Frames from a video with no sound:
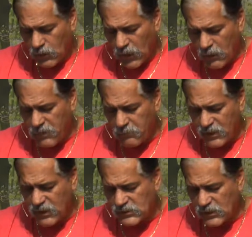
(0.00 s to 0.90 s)
Amen,
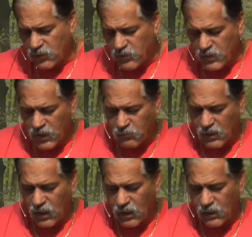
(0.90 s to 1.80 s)
because he heard that I,
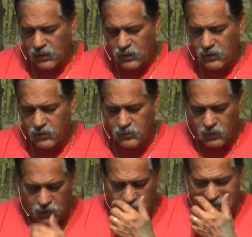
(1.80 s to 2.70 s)
uh, he, heard,
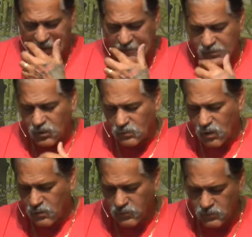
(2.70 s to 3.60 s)
he heard that I was a tongue
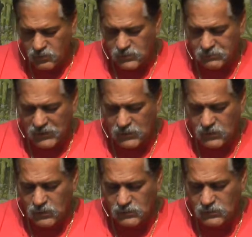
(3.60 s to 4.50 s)
talker, speaking
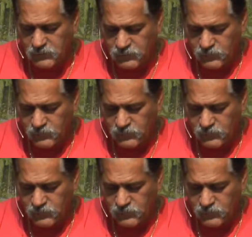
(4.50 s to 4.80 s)
tongues.